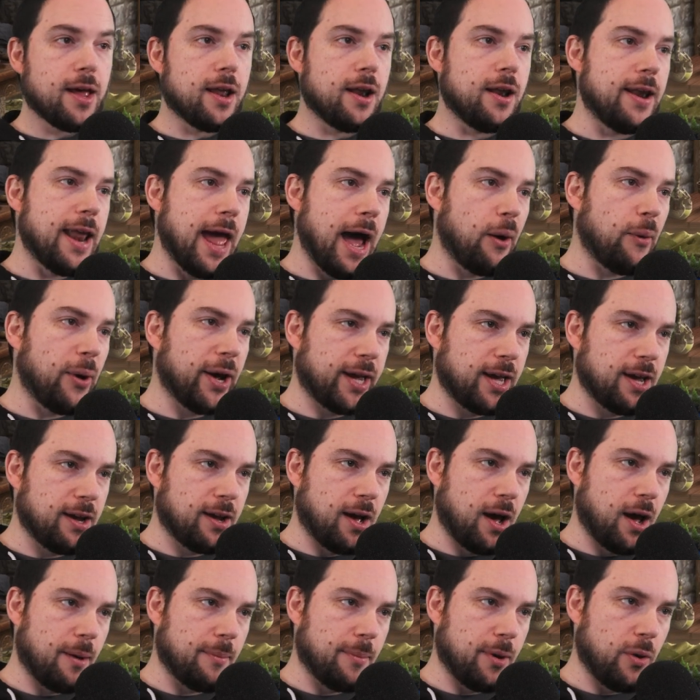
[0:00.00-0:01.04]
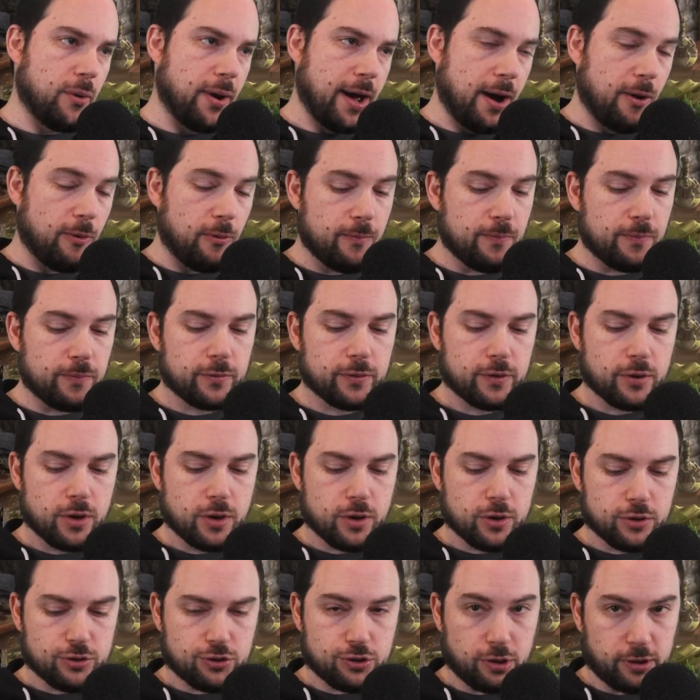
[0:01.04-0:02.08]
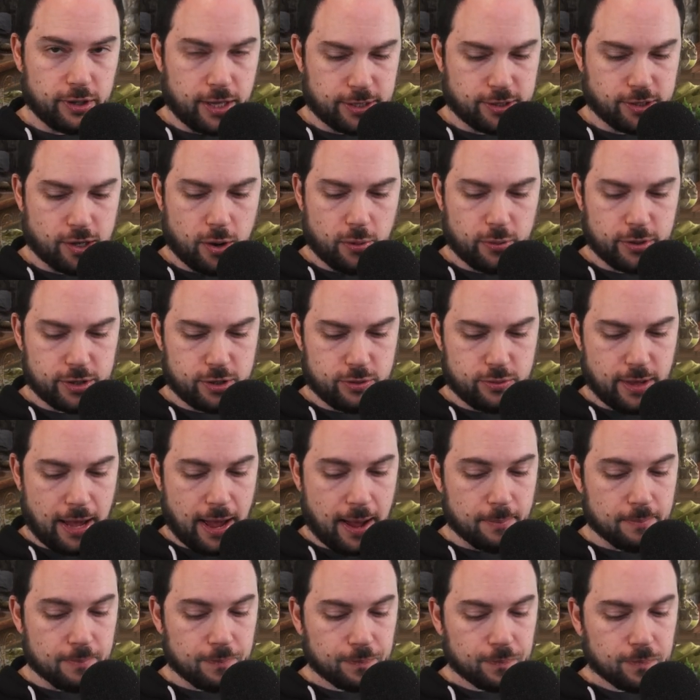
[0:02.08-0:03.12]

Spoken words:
Now I can combo out. So let's go and do that.